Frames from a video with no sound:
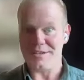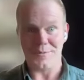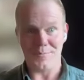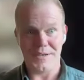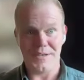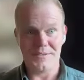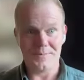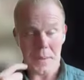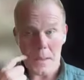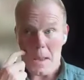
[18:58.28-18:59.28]
that I had to
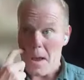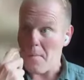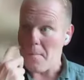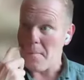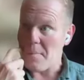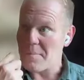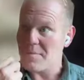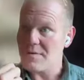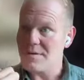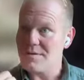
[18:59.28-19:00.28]
pay, um,
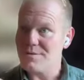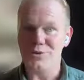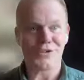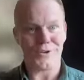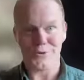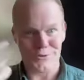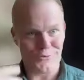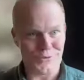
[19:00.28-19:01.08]
which I